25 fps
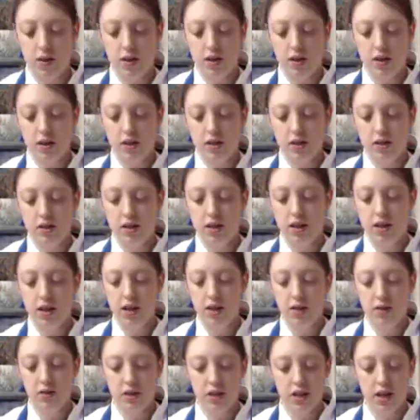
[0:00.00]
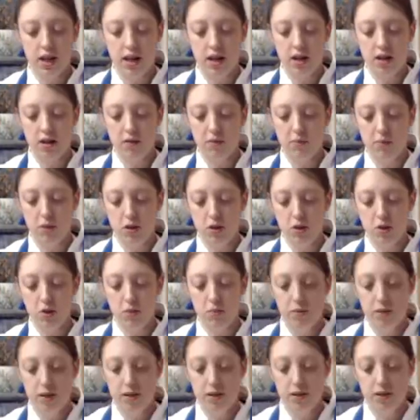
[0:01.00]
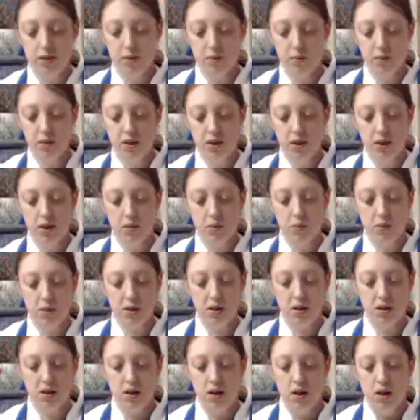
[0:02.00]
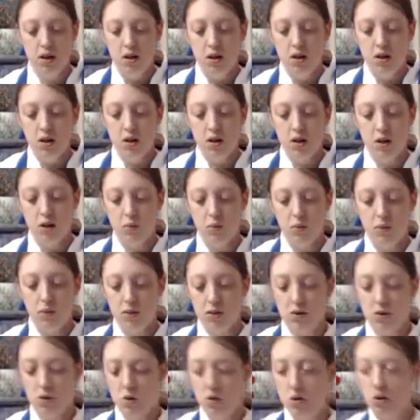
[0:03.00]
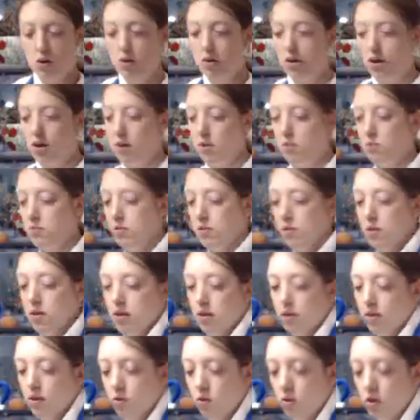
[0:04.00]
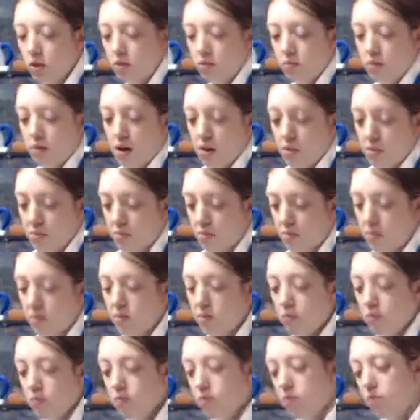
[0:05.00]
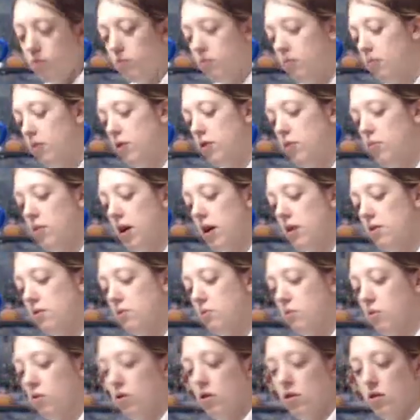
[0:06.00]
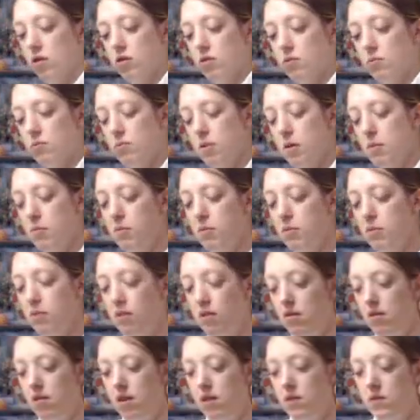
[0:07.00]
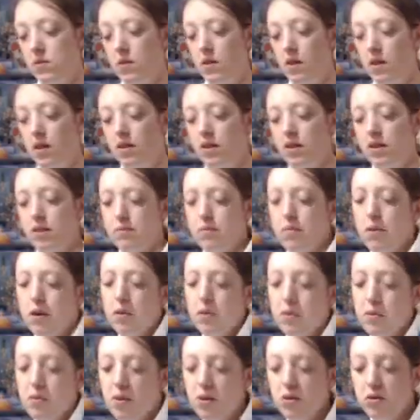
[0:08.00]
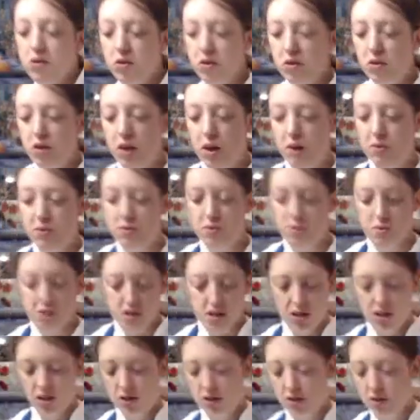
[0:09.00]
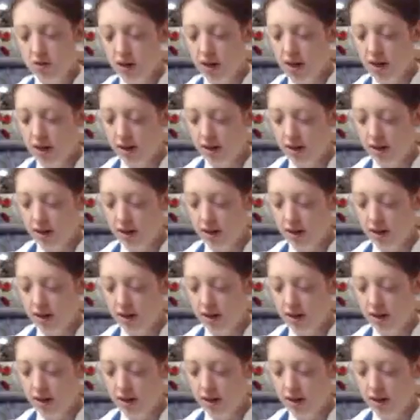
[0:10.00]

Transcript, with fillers: is 10 ounce can of mushroom pieces with liquid, uh, one and quarter cup green pepper, which we have some orange pepper in there. That's fine. That's probably about two cups, but it's okay.